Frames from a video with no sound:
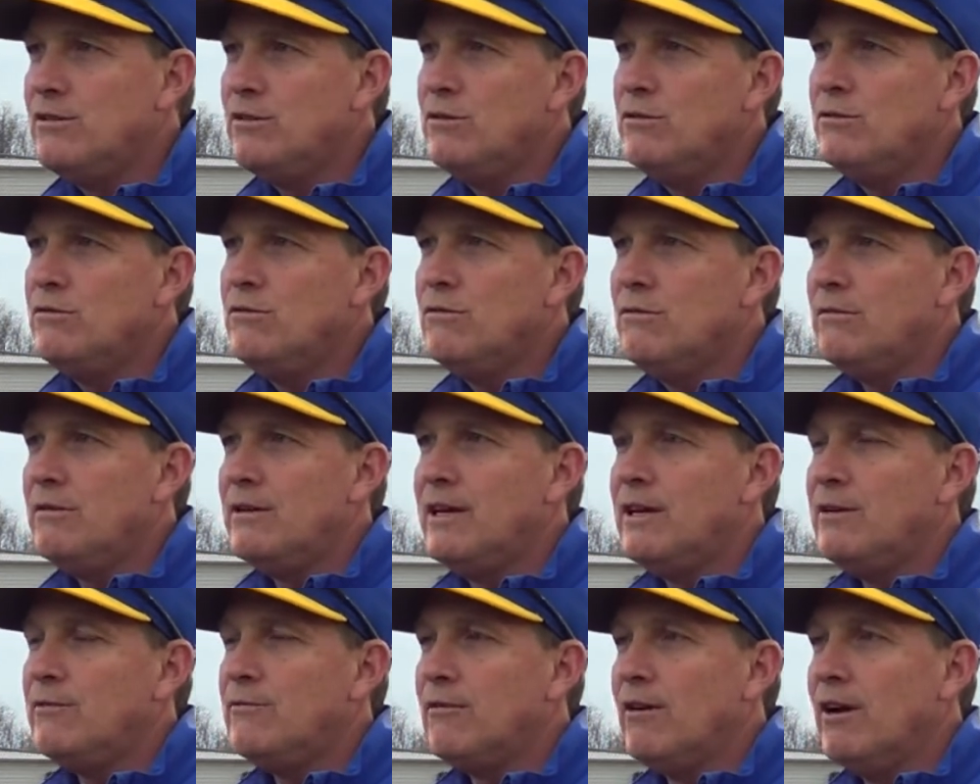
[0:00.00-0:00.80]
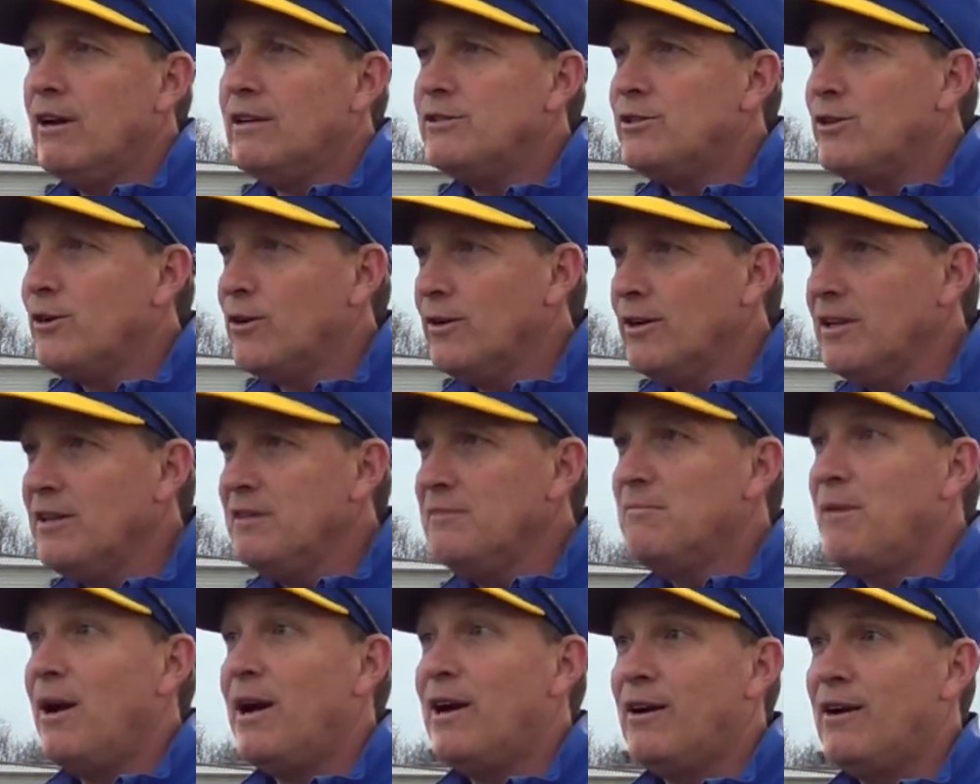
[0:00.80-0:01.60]
two hit and runs early
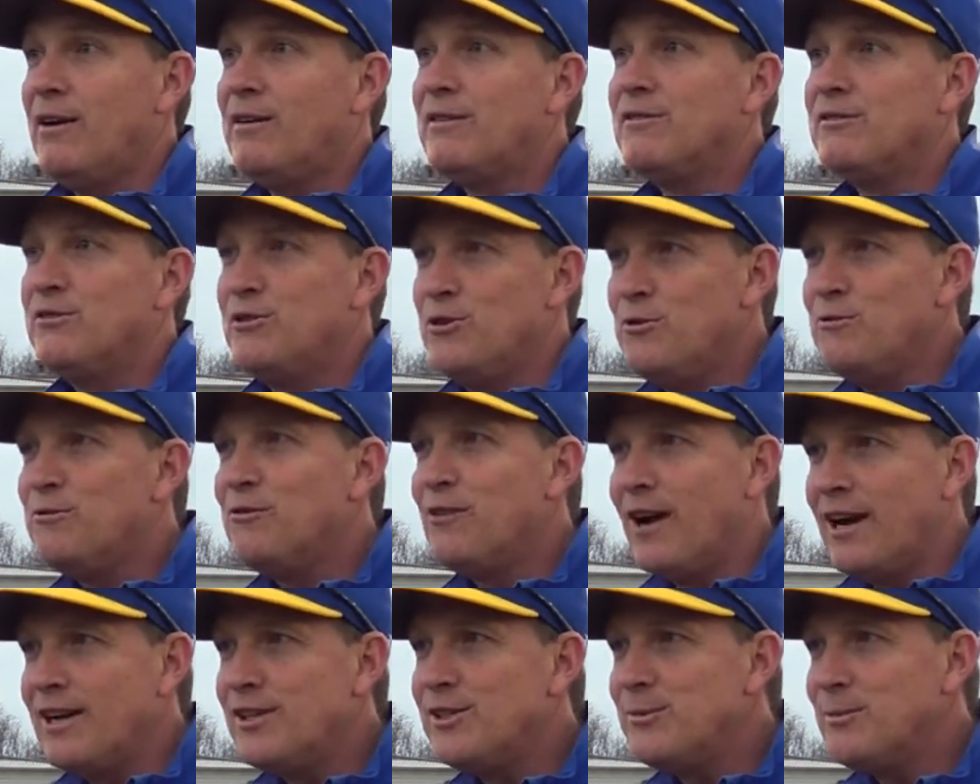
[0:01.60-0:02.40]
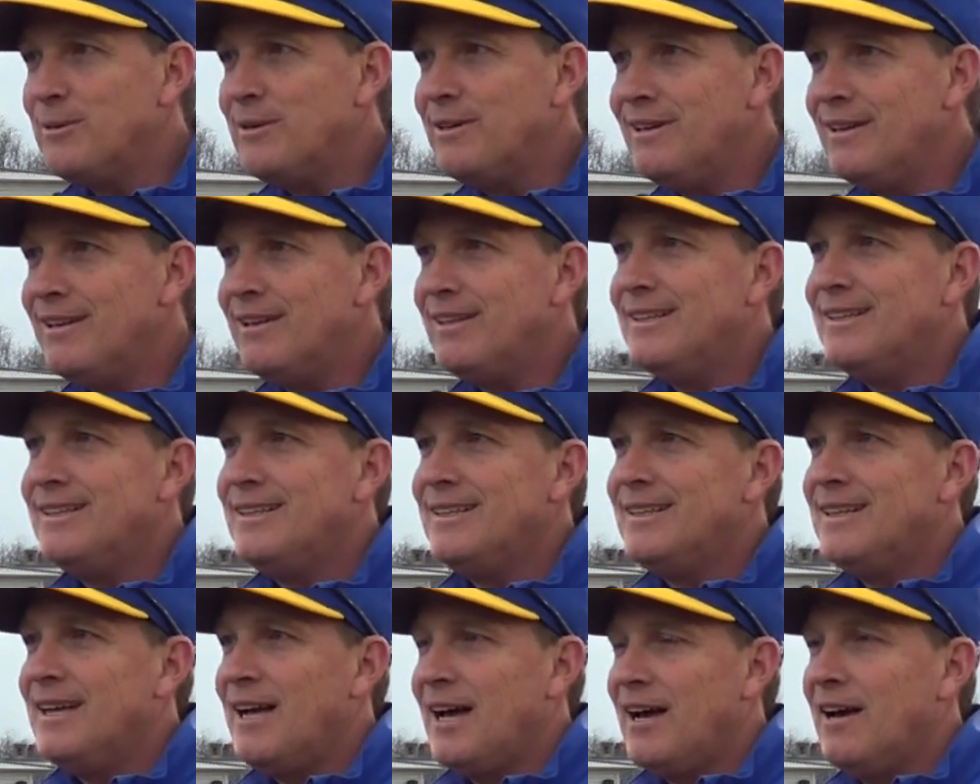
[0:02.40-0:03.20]
by our two freshmen.
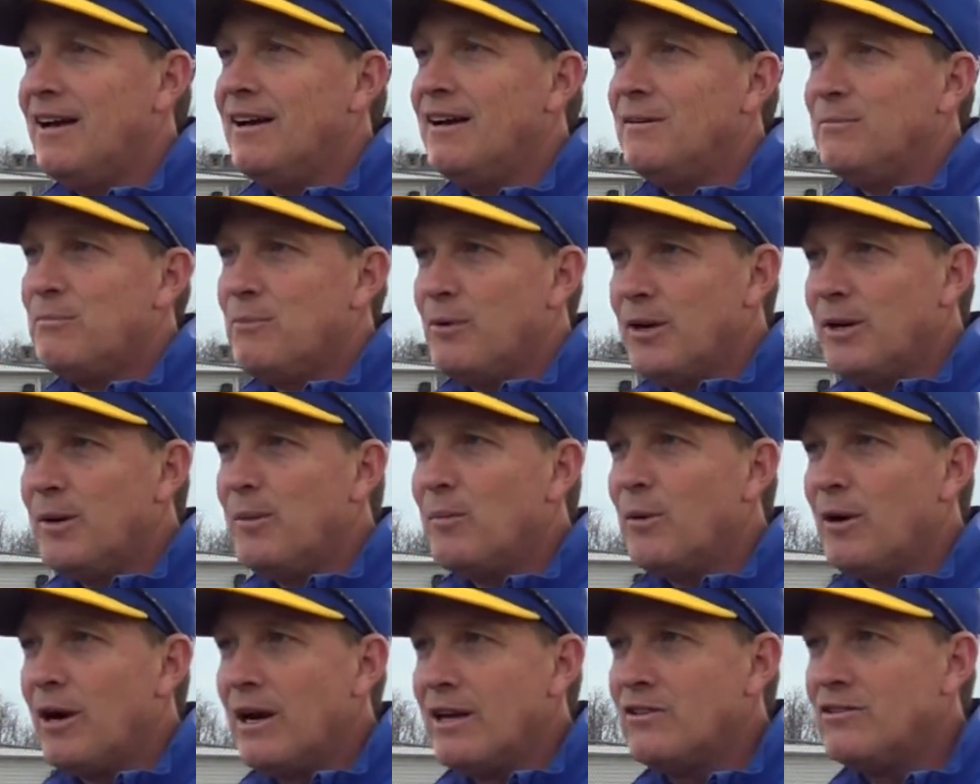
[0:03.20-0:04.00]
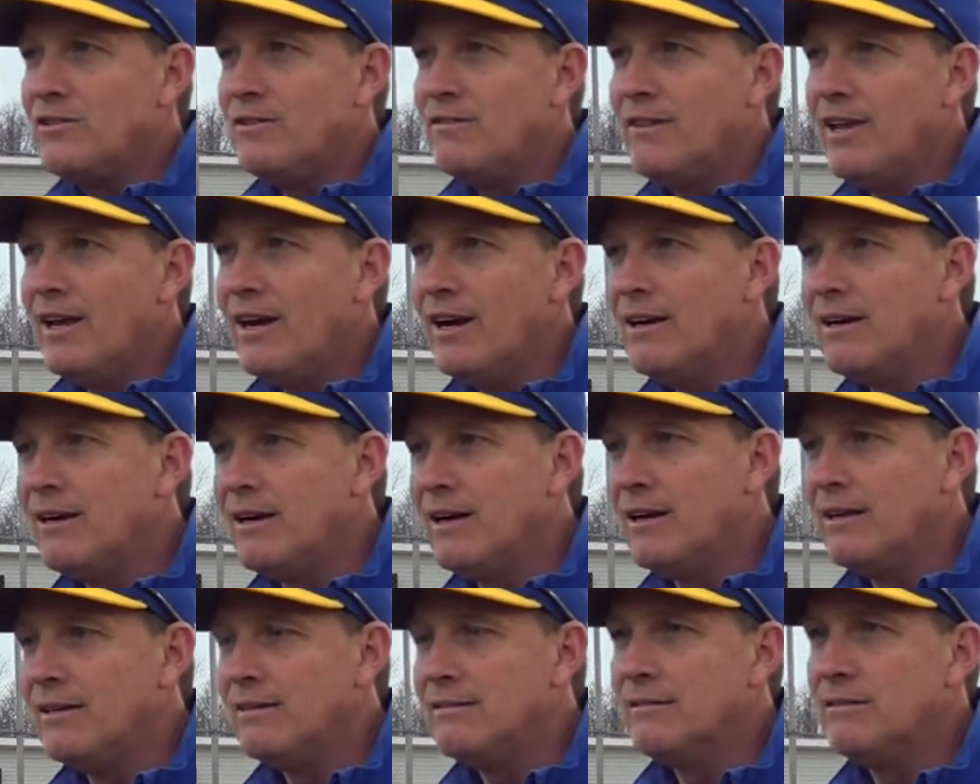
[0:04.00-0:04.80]
Uh, pretty impressive there.
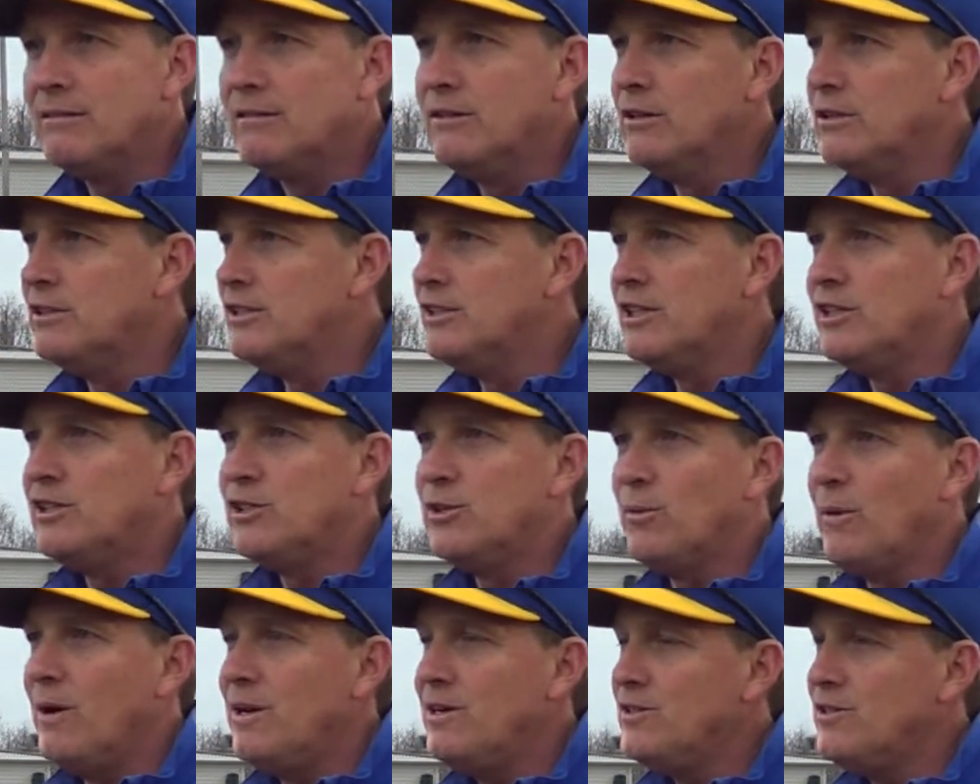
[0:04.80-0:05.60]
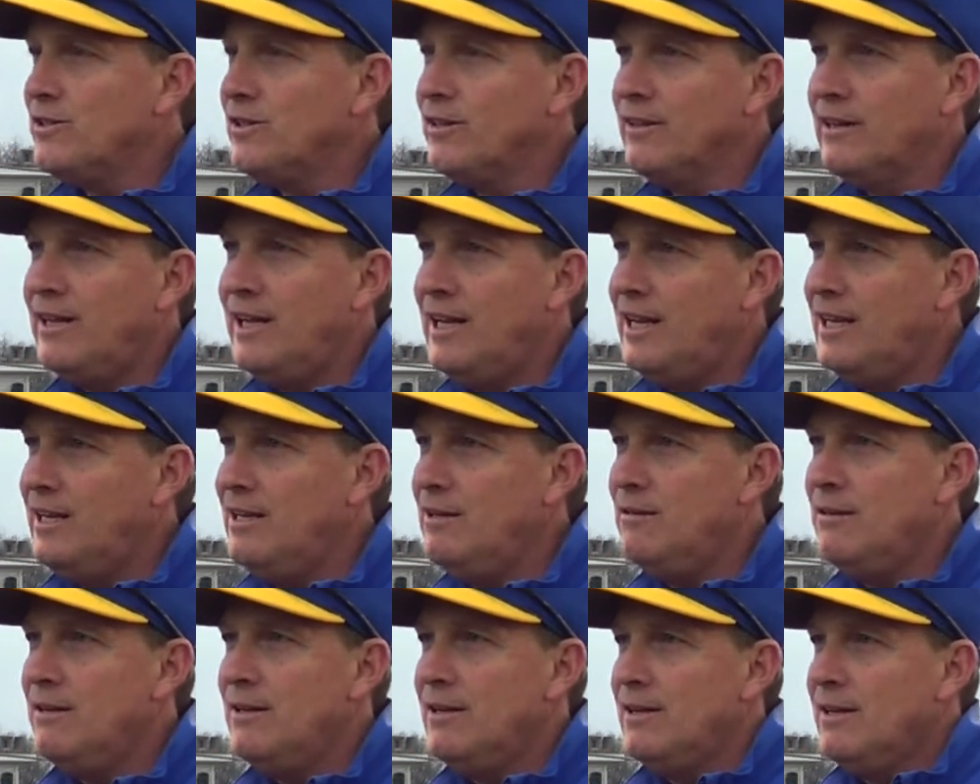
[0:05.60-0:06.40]
good situational hitting.